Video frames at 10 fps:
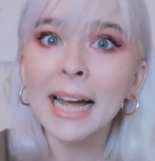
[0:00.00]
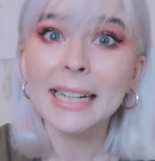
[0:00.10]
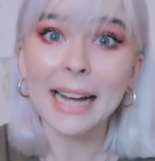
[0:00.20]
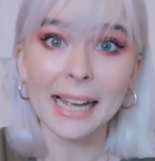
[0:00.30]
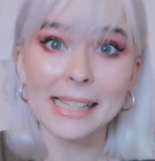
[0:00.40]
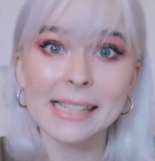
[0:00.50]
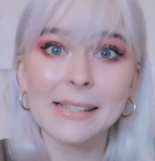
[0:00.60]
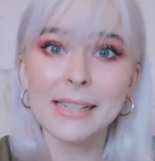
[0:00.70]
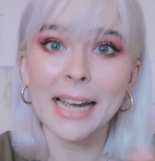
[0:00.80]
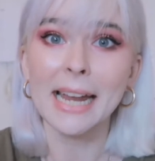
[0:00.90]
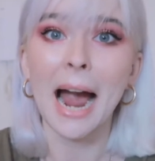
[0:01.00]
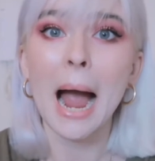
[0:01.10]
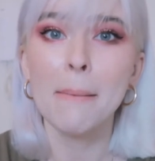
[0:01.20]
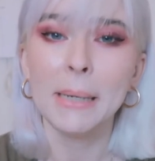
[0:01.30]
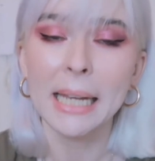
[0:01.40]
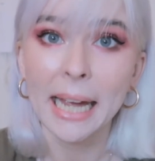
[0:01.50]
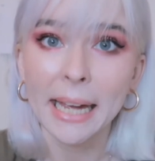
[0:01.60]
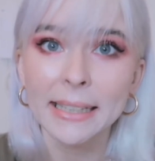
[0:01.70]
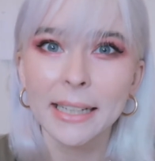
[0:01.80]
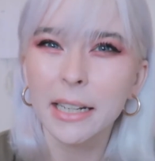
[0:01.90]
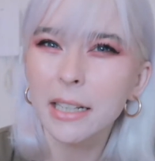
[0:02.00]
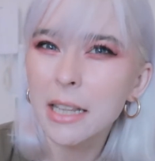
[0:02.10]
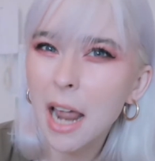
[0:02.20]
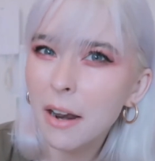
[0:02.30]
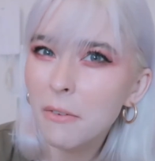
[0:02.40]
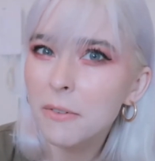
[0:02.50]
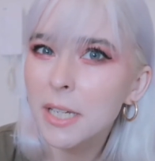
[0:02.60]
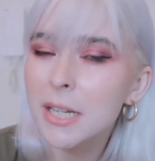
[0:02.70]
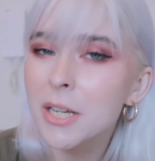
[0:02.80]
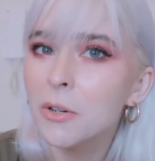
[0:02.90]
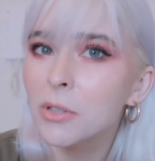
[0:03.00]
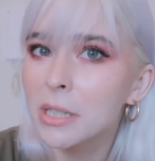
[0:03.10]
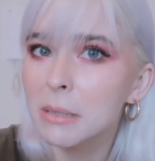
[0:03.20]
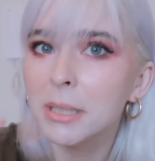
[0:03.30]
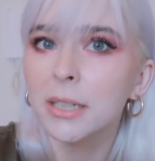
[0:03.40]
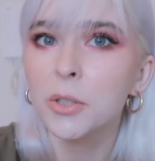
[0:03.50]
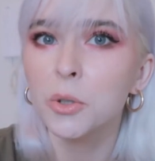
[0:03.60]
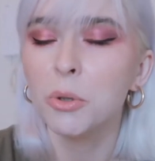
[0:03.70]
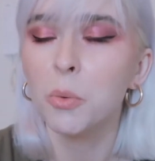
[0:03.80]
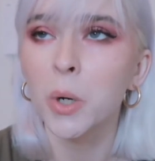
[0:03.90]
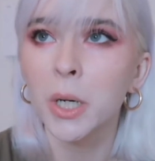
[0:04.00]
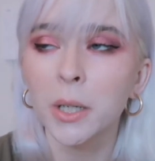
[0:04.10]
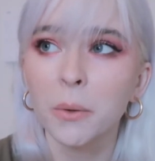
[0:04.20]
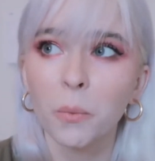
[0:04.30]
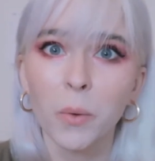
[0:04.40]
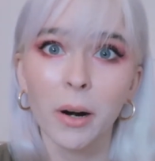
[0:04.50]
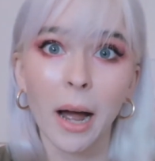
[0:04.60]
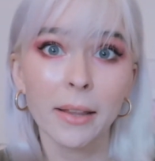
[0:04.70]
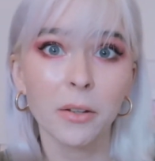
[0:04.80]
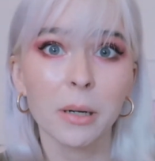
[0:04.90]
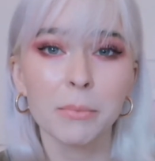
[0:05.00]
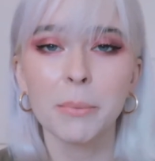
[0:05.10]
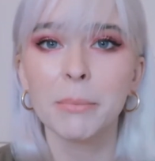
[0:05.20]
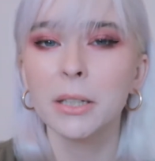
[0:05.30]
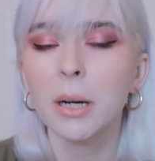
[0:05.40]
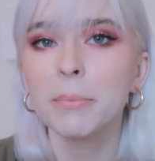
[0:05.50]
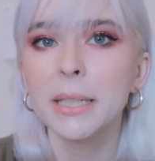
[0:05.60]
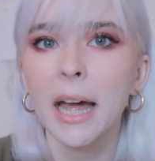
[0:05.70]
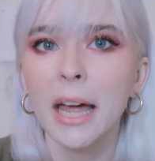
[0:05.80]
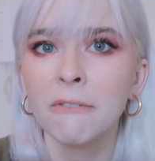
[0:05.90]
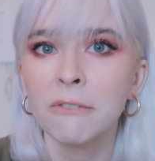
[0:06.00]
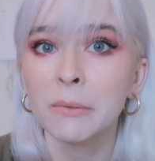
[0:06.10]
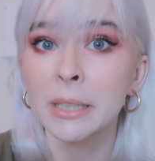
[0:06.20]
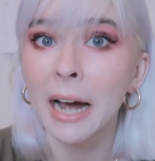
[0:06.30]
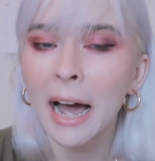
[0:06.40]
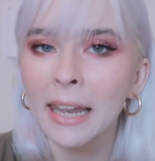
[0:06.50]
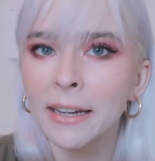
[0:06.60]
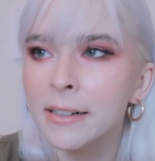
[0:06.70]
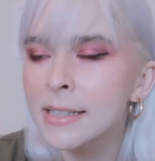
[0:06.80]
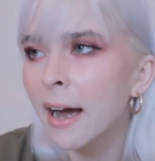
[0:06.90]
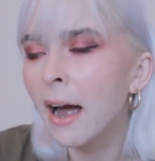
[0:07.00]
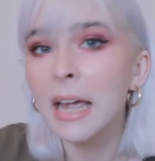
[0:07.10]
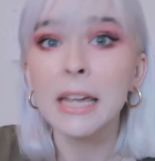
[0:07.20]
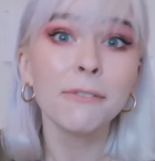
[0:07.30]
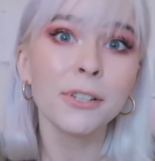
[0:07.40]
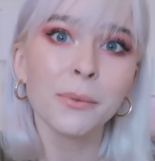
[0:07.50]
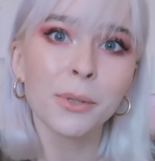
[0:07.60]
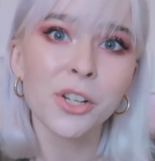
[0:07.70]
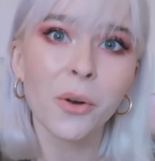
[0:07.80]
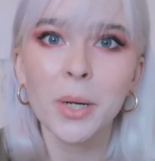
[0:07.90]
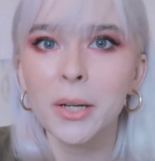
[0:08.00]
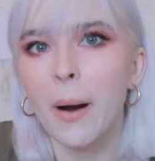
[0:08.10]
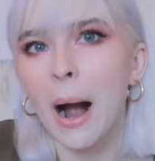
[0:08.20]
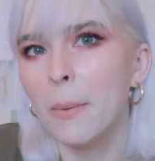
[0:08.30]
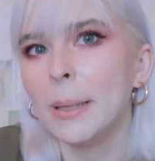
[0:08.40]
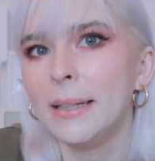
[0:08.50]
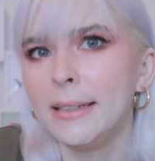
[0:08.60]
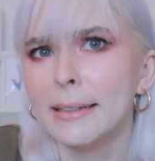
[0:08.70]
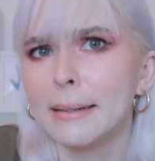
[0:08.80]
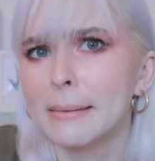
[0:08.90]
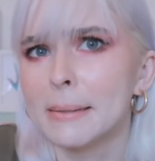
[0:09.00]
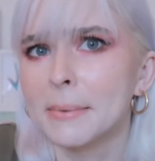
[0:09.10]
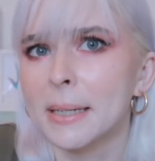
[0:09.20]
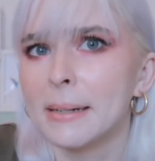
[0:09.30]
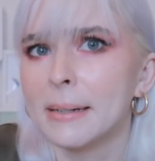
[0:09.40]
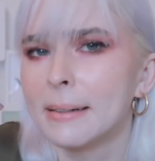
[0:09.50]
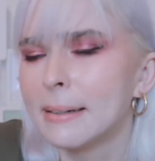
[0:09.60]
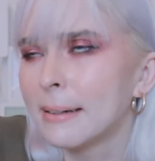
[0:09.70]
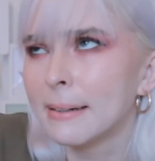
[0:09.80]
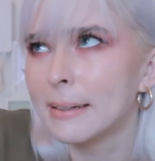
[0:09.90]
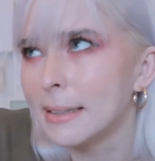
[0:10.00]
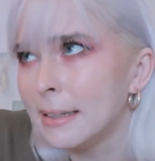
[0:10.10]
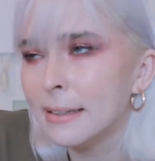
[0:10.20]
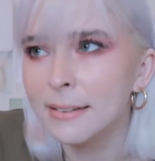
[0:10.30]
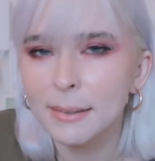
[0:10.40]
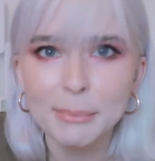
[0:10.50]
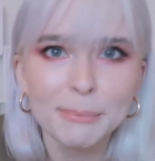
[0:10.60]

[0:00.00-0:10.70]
Guys, today I planned another video similar to the one where I talk about my top 10 favorite highlighters. If you didn't watch that video, I will link it up somewhere here,